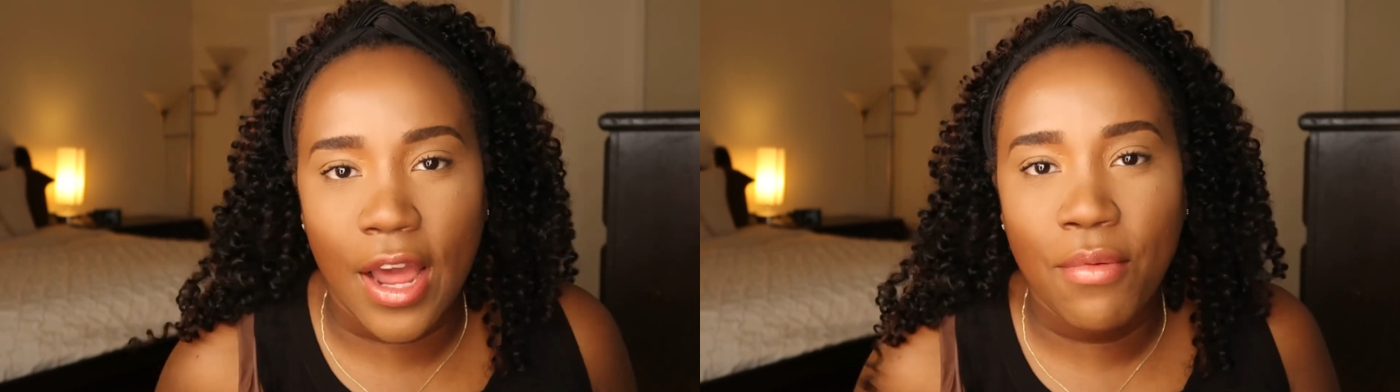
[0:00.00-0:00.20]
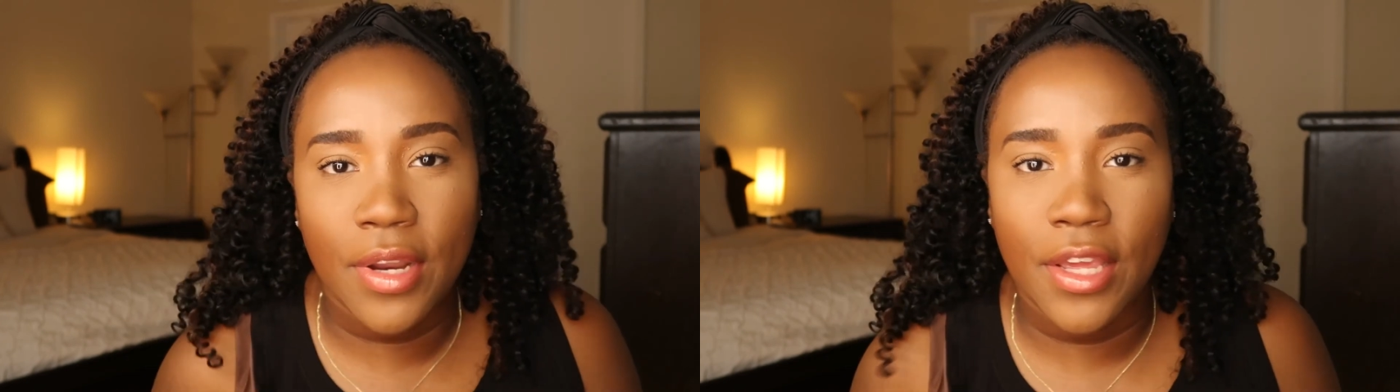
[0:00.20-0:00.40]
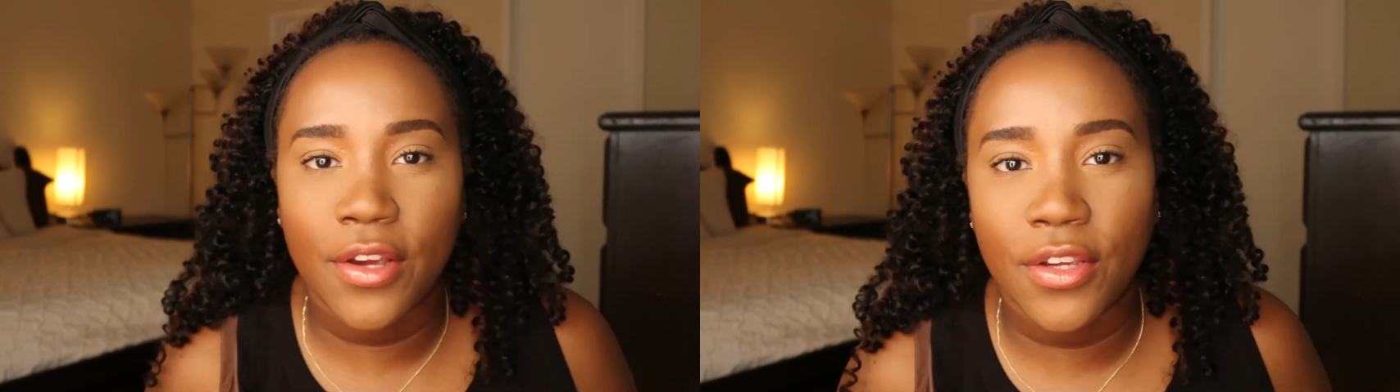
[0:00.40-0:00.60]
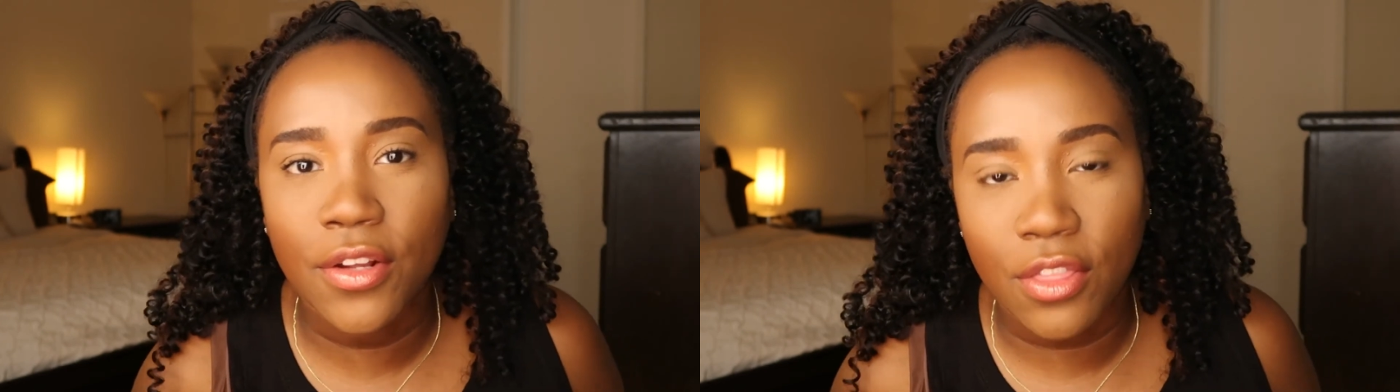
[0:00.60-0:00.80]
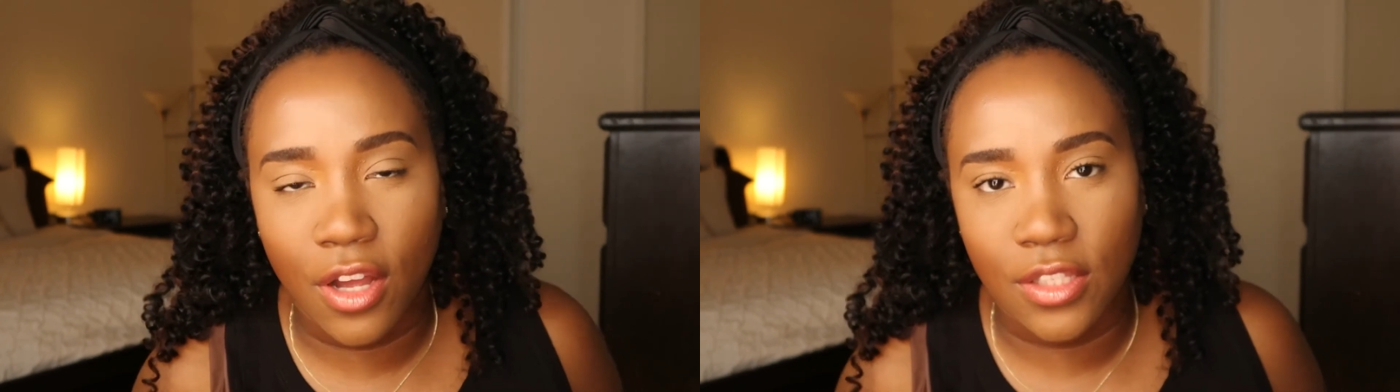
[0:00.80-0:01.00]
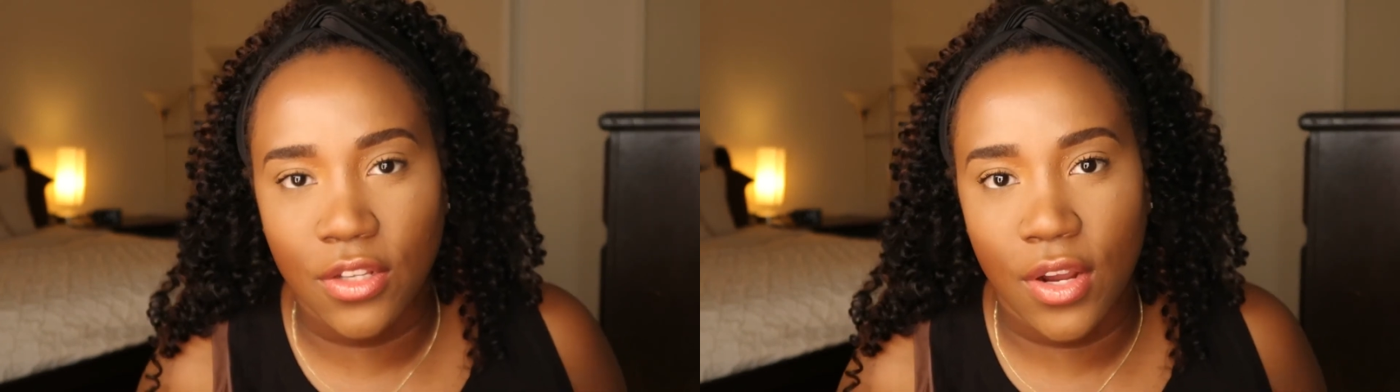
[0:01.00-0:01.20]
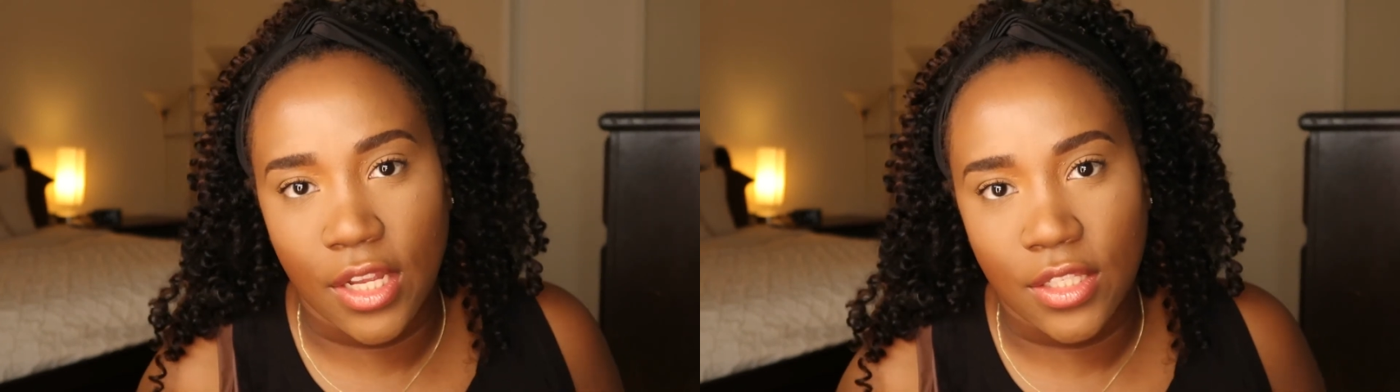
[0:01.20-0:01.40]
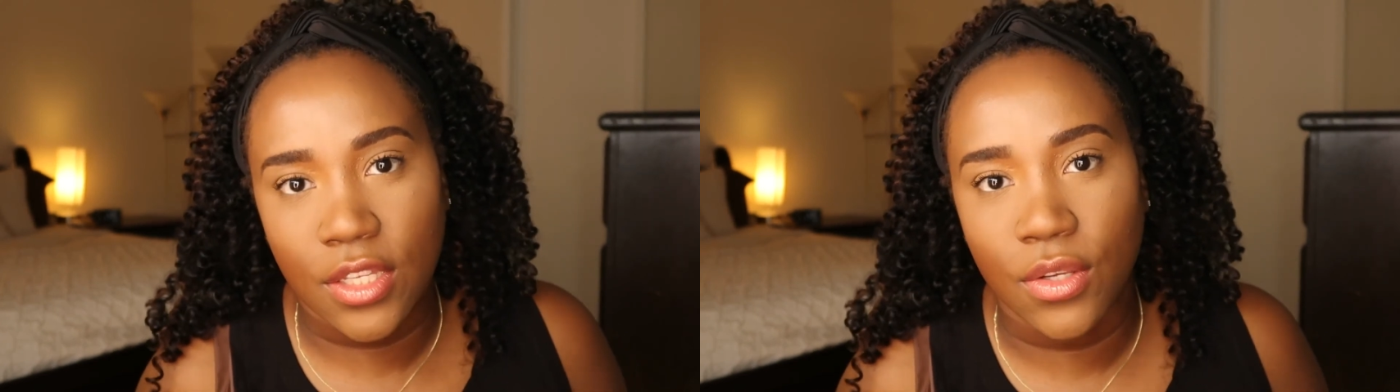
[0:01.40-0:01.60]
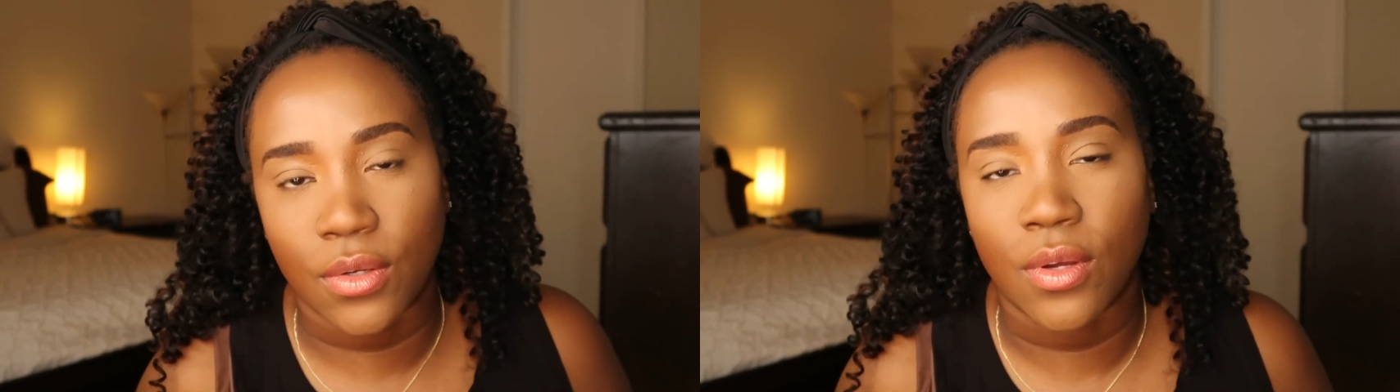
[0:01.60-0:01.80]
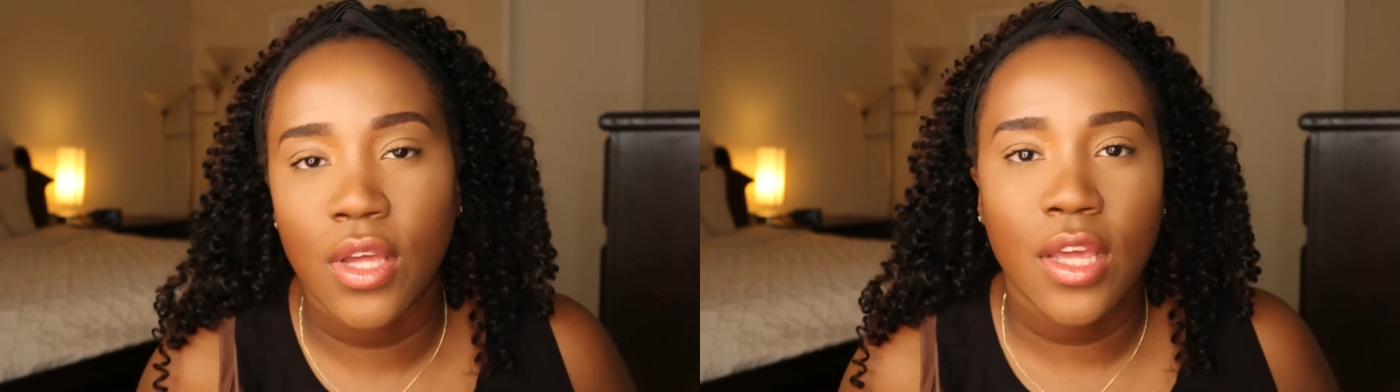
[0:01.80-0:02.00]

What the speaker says: I want to hear your thoughts on it too.